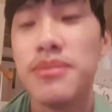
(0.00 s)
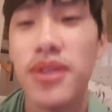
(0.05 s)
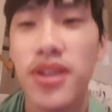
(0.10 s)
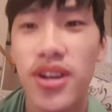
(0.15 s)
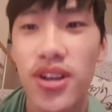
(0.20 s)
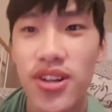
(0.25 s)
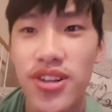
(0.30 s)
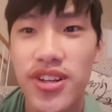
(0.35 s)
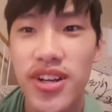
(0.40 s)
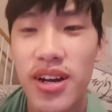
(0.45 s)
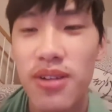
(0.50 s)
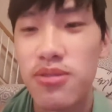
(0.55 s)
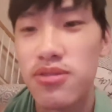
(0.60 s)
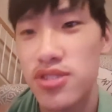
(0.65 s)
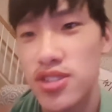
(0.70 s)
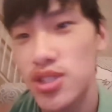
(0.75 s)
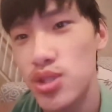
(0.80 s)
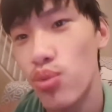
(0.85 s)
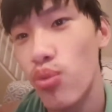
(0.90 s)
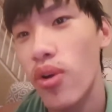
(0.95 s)
But earlier I
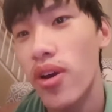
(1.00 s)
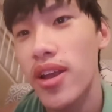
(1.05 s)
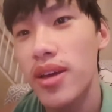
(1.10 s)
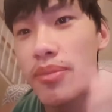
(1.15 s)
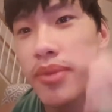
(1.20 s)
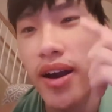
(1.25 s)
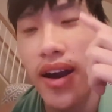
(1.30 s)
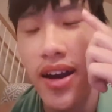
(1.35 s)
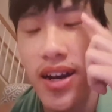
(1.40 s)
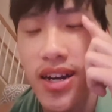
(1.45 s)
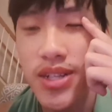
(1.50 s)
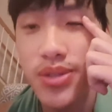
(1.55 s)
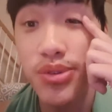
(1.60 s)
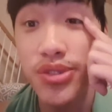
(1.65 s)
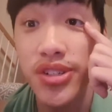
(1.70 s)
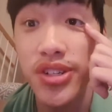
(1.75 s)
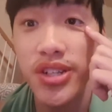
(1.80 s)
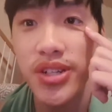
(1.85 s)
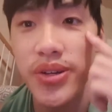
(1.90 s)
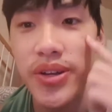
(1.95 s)
was sweating, my eyes
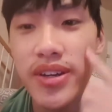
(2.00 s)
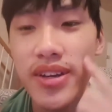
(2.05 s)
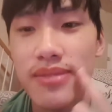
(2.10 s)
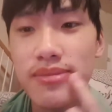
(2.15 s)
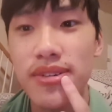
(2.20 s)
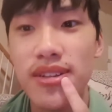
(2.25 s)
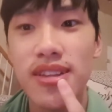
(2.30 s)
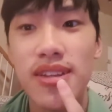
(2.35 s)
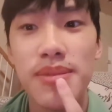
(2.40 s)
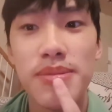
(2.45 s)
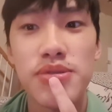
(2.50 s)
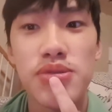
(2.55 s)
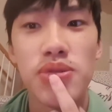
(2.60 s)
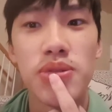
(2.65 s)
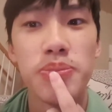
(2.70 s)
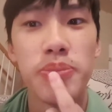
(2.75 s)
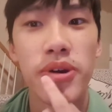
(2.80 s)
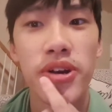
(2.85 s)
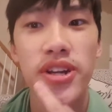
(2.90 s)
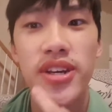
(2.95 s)
were tearing, and the lips
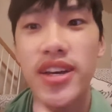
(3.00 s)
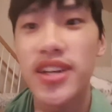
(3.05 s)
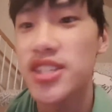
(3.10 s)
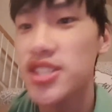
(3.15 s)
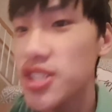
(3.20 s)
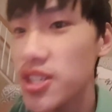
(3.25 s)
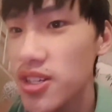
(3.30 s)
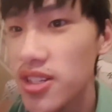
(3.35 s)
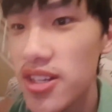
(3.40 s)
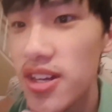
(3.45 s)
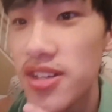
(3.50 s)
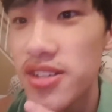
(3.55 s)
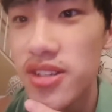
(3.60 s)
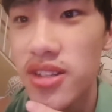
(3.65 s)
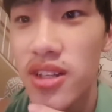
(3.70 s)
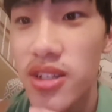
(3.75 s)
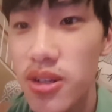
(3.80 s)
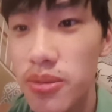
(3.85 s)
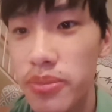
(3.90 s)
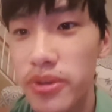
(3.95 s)
were burning. It still is
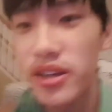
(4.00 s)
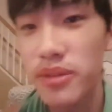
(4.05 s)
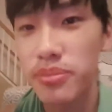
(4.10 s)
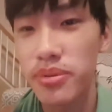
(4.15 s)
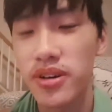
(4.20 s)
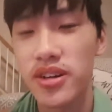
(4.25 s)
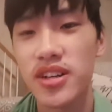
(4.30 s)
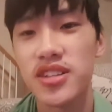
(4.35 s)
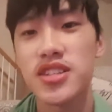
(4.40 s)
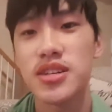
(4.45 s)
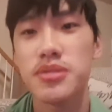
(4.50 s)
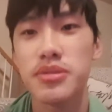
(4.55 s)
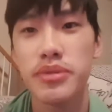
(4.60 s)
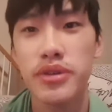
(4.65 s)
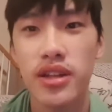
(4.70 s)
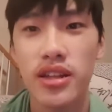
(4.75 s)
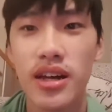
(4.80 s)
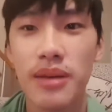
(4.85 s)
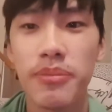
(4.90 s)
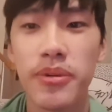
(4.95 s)
a little bit, but it seems to
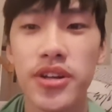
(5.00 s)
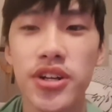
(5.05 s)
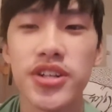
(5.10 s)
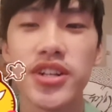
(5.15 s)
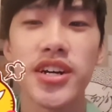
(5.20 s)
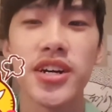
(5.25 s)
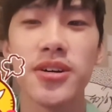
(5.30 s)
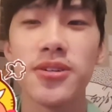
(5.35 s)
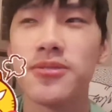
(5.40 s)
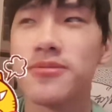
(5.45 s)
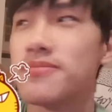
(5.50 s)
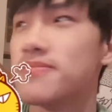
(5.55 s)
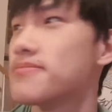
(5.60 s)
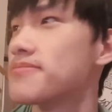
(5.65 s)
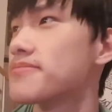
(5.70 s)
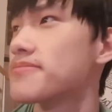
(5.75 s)
be a lot better now.